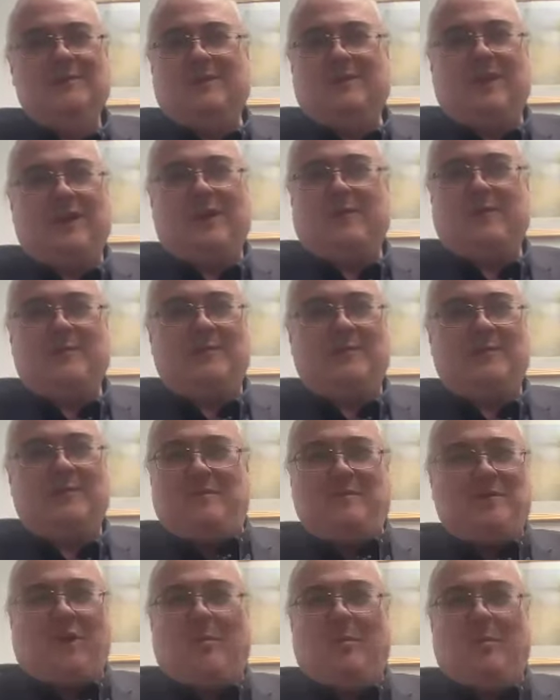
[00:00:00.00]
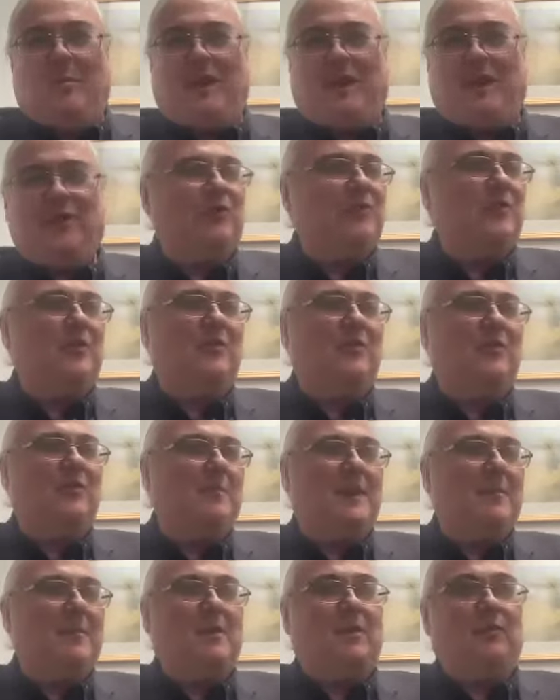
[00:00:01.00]
The kind of combination of
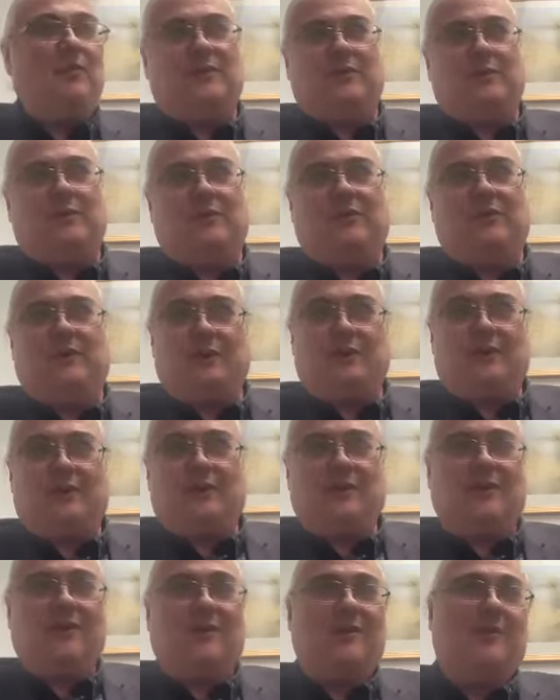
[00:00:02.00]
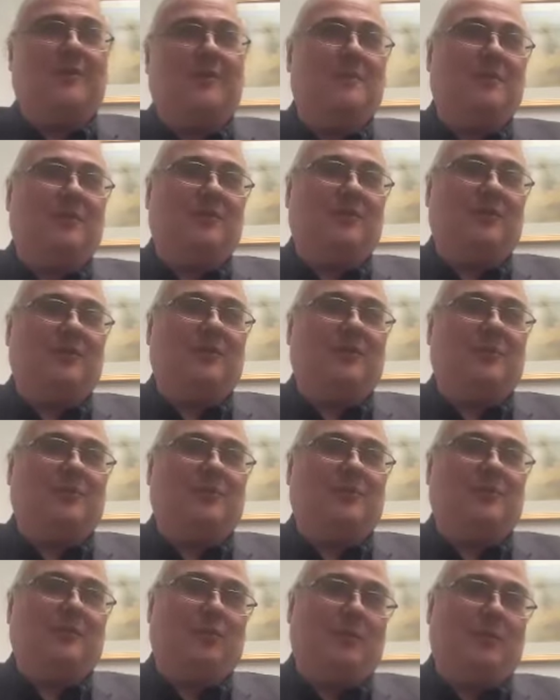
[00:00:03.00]
being a musical thinker, a musical
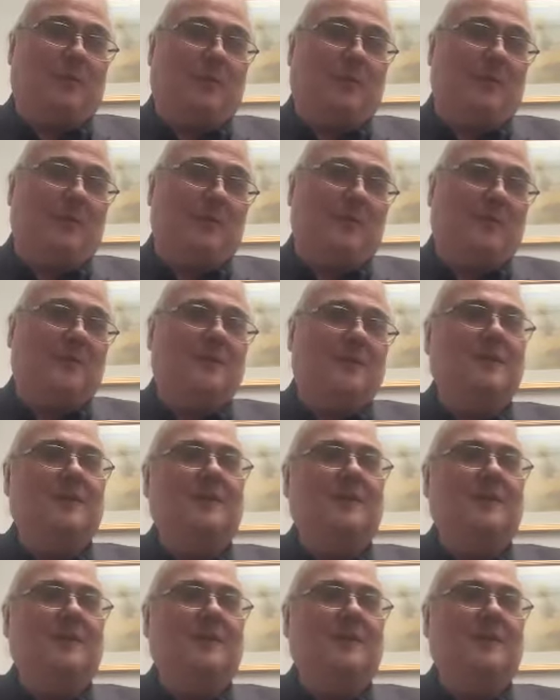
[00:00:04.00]
performer,